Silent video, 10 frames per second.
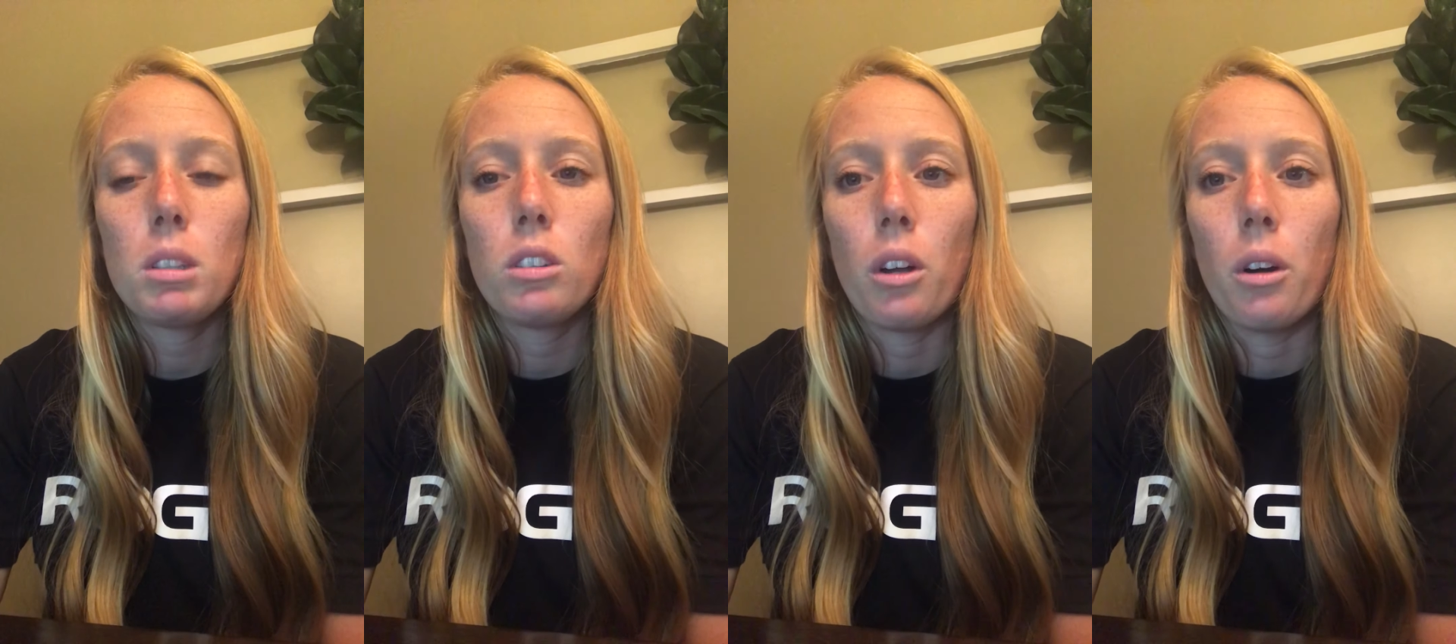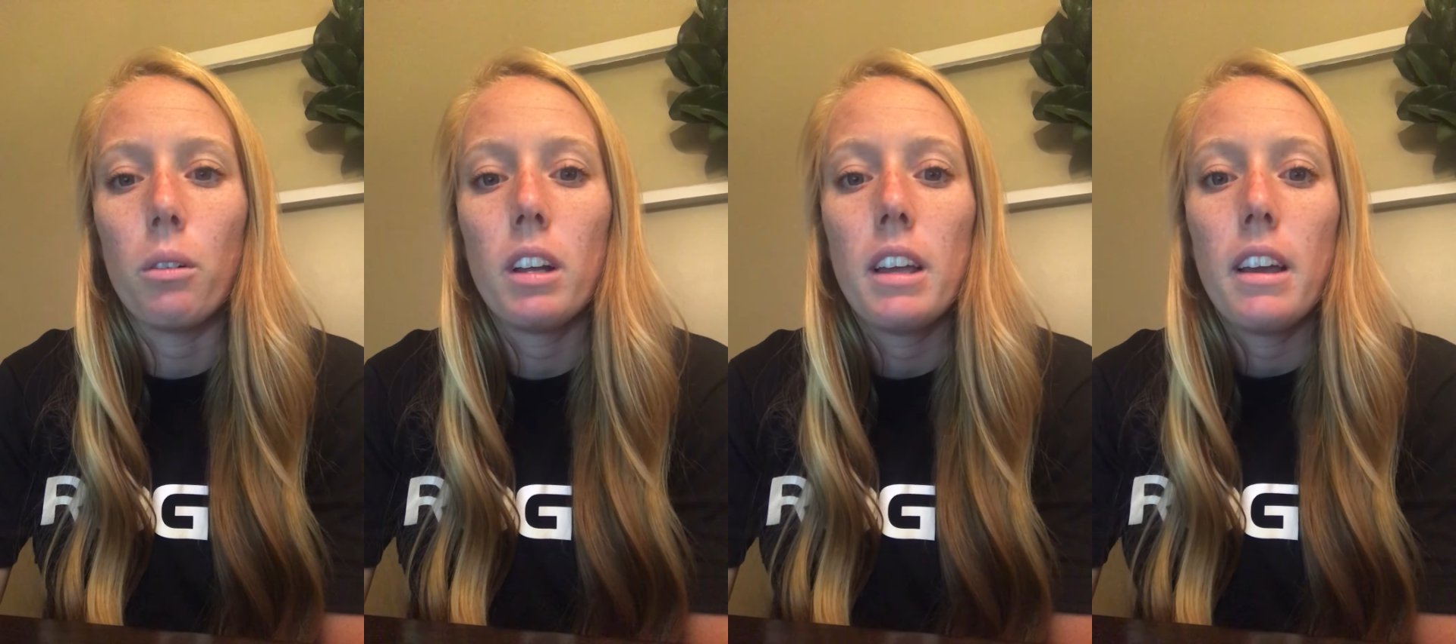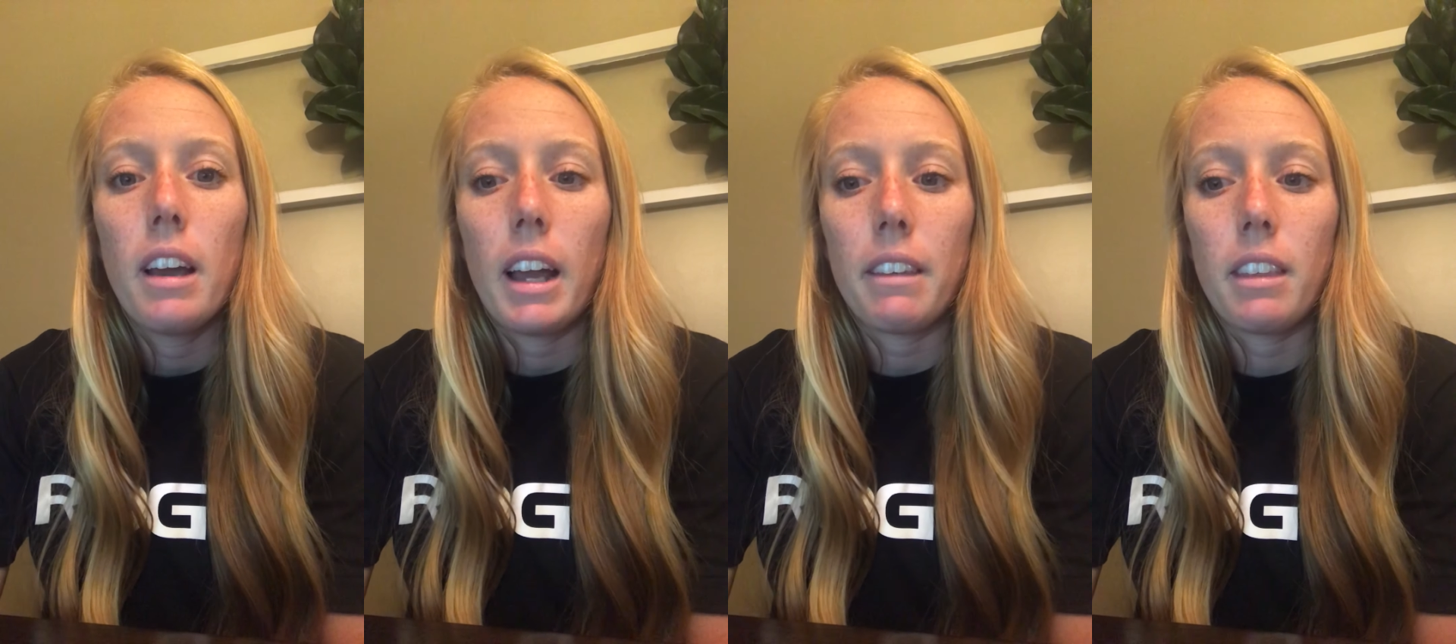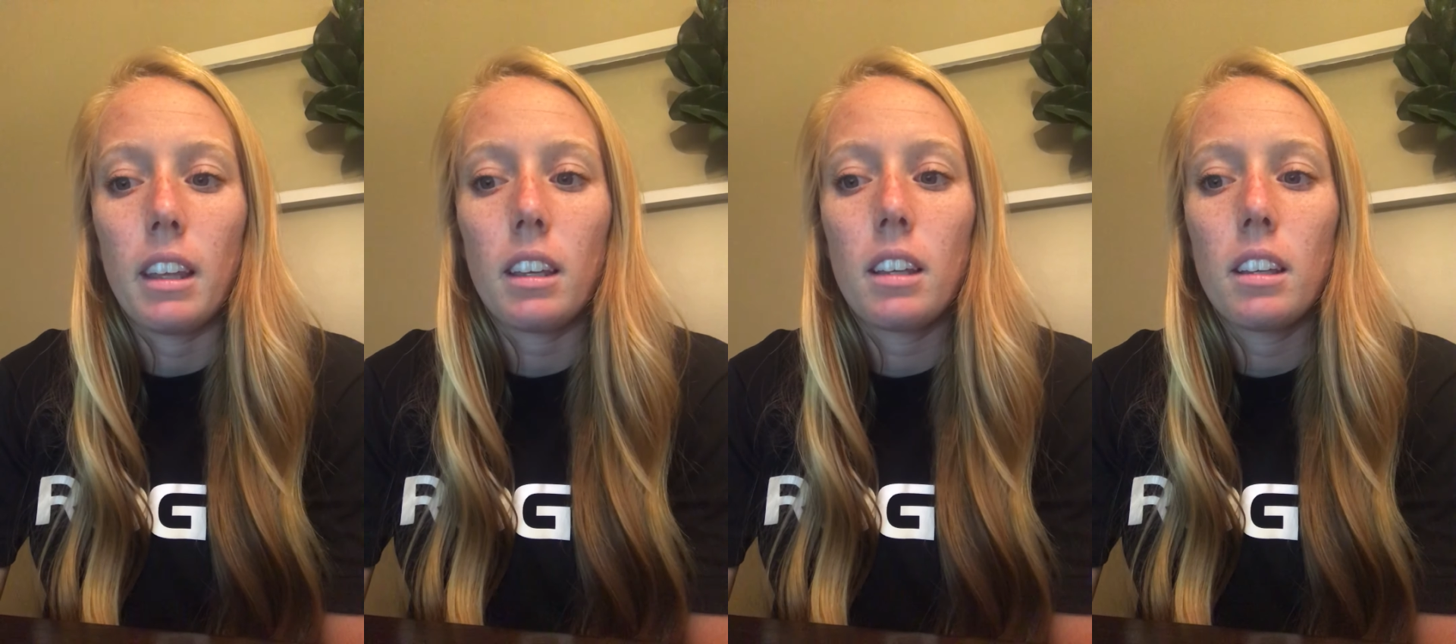So I
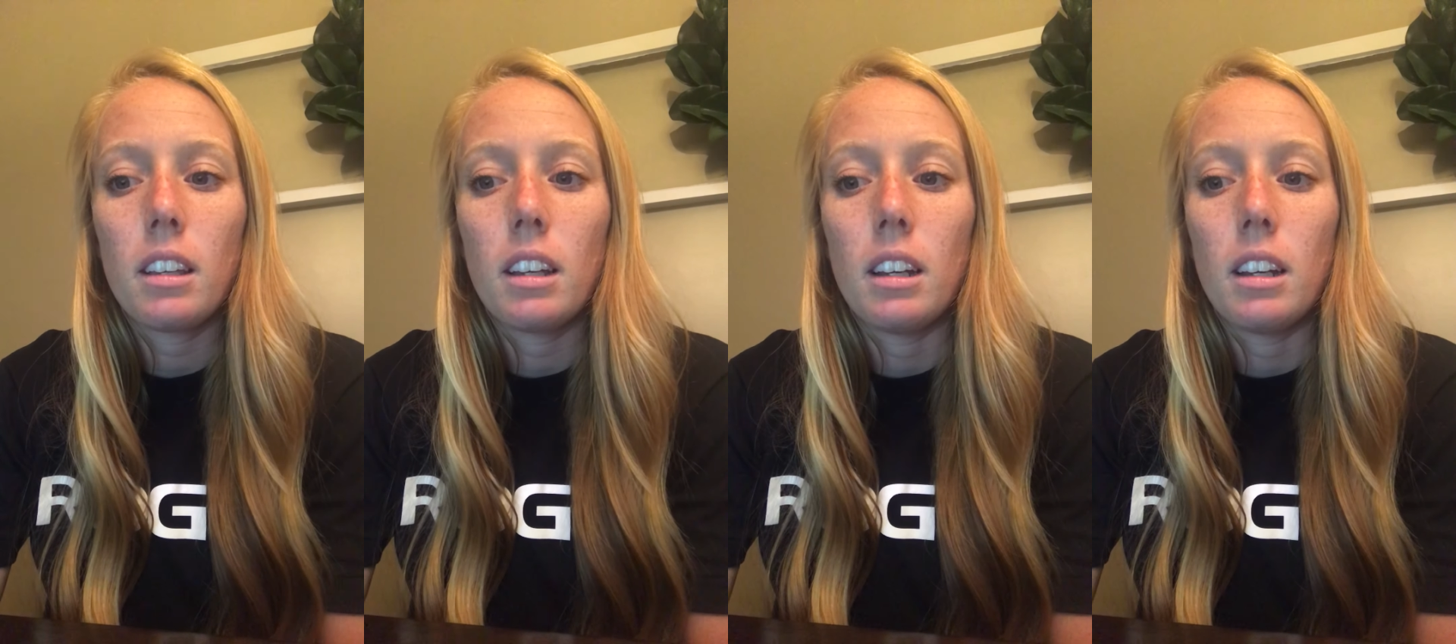think